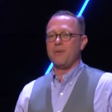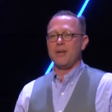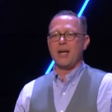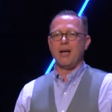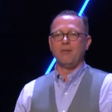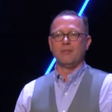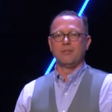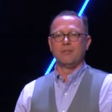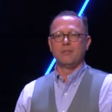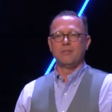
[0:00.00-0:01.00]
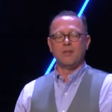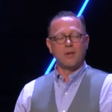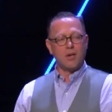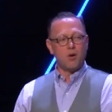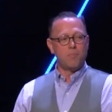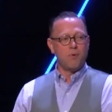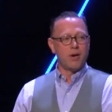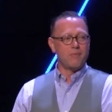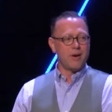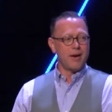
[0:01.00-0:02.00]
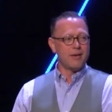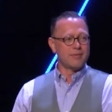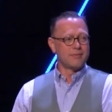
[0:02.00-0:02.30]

you down to the low point of hate.